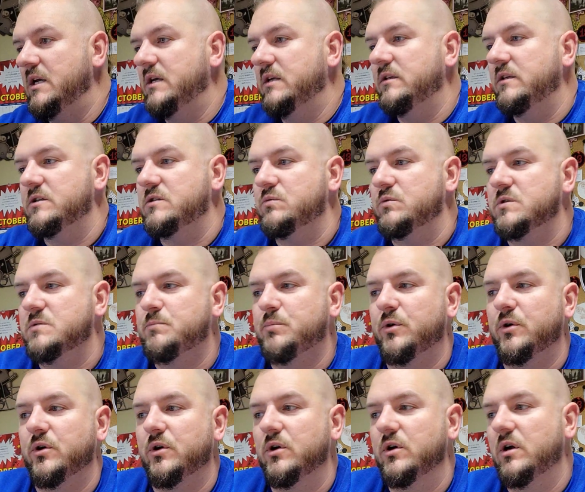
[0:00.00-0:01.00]
This was
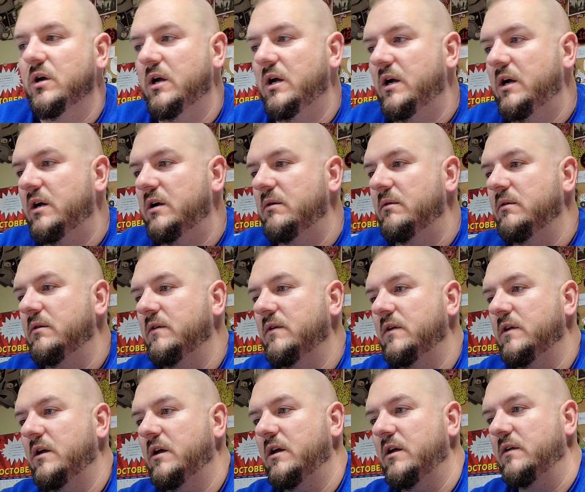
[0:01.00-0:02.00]
per
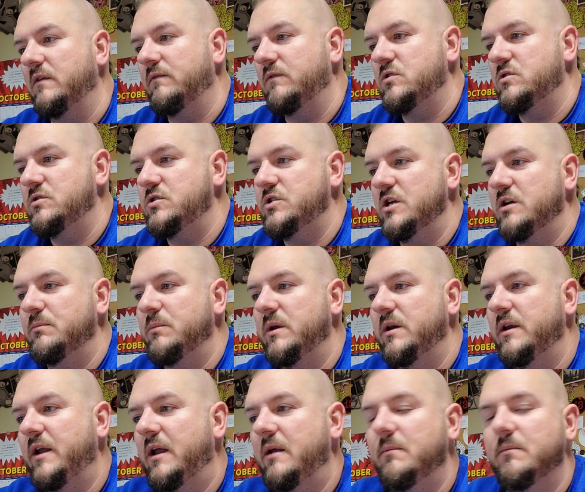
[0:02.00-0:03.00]
a gentleman
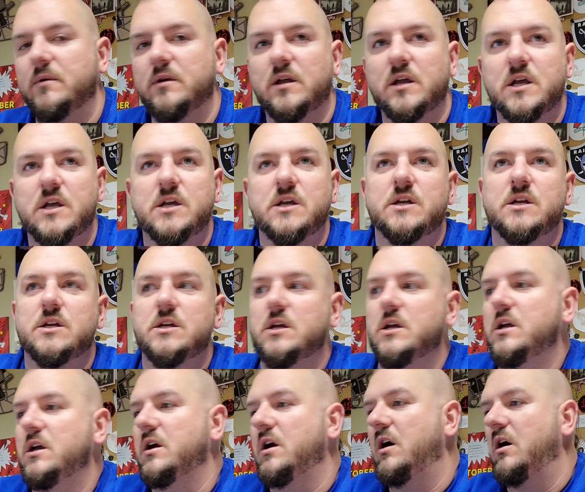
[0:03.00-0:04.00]
named
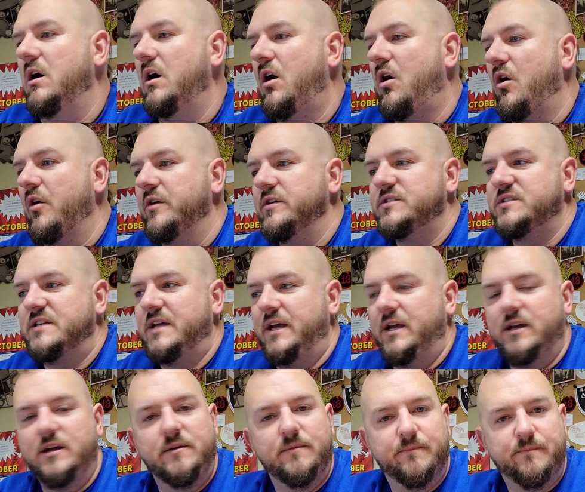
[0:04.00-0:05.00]
Ara
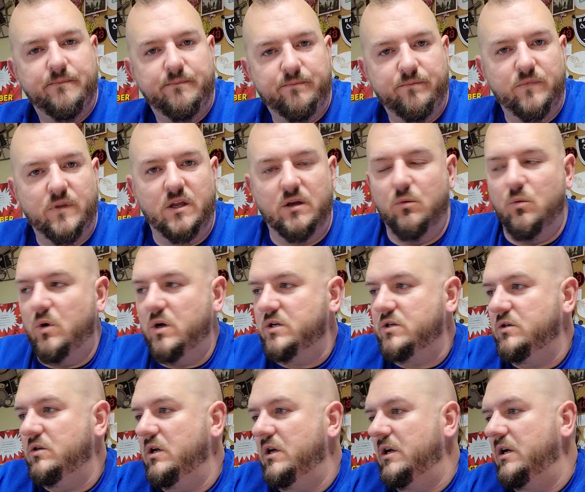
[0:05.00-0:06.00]
Singh.
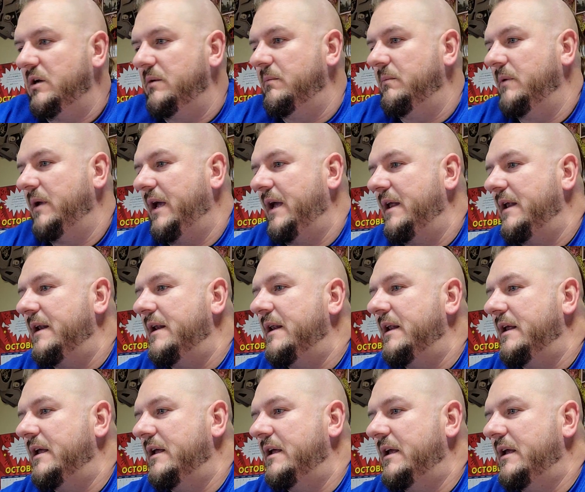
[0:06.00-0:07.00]

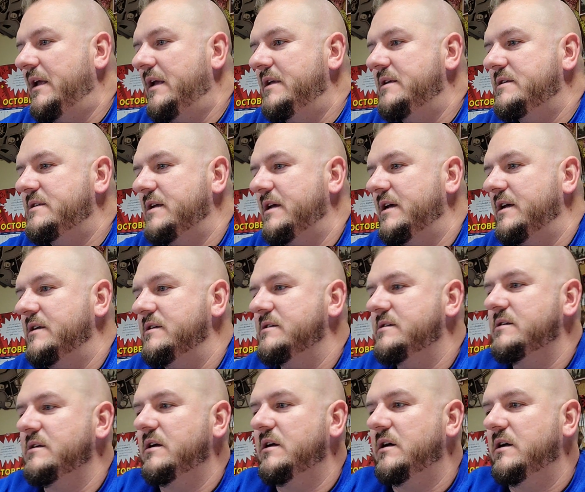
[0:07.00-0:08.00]
And he
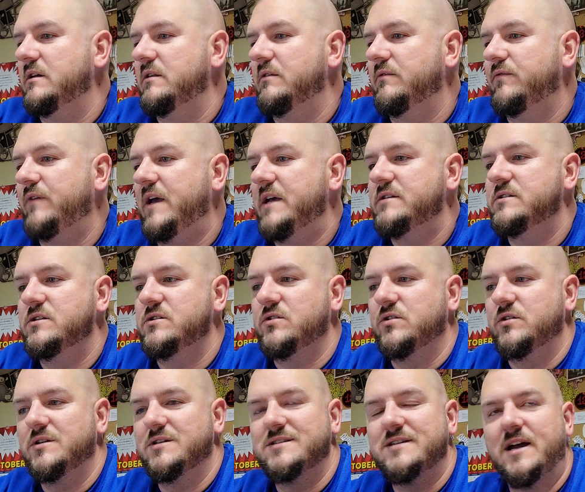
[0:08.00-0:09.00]
says the phases are
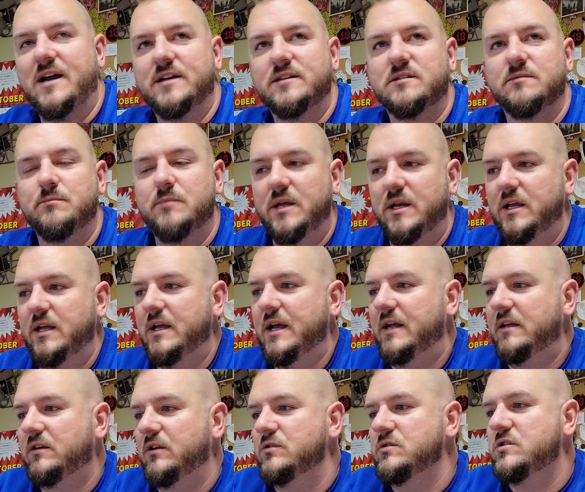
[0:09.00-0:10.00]
designed to
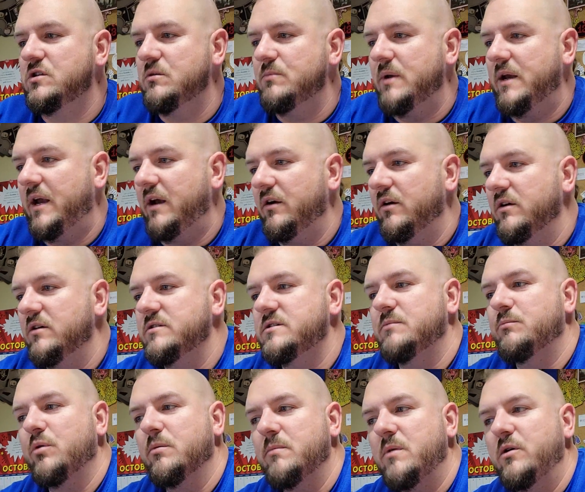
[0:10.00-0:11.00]
mitigate those human errors
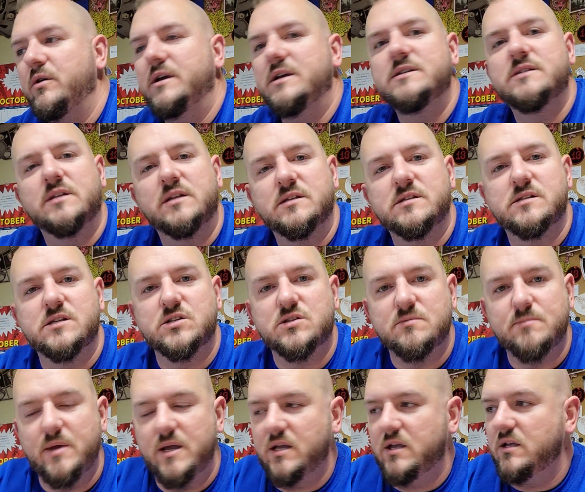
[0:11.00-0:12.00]
and promote easy
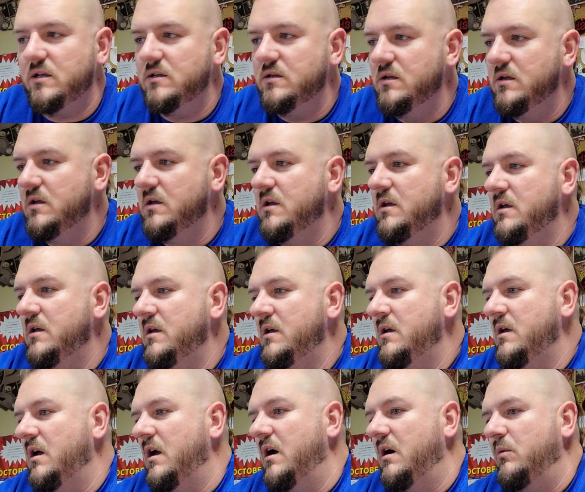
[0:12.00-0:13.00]
decision making,
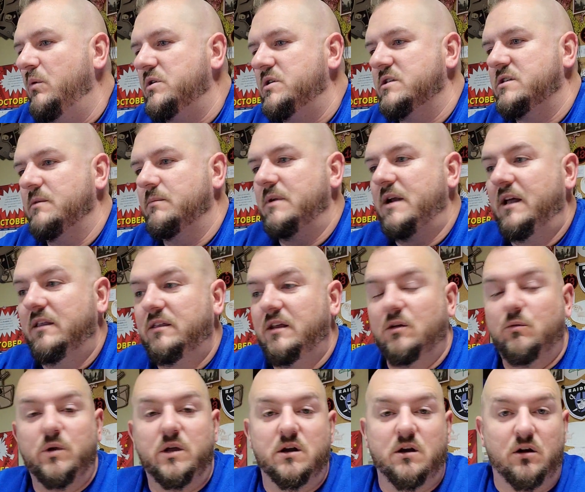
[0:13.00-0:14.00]
which is something I
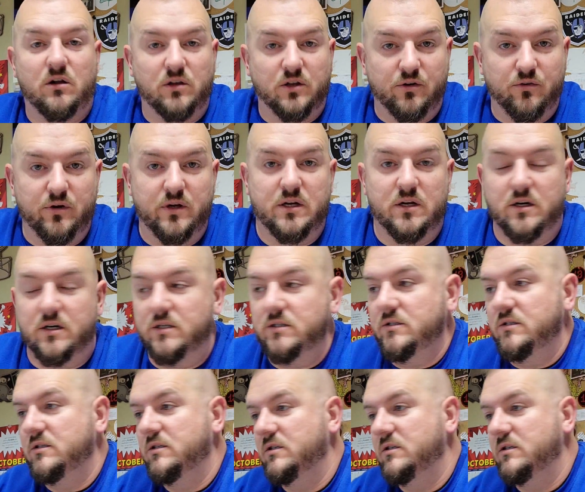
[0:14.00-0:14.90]
think we could all agree on.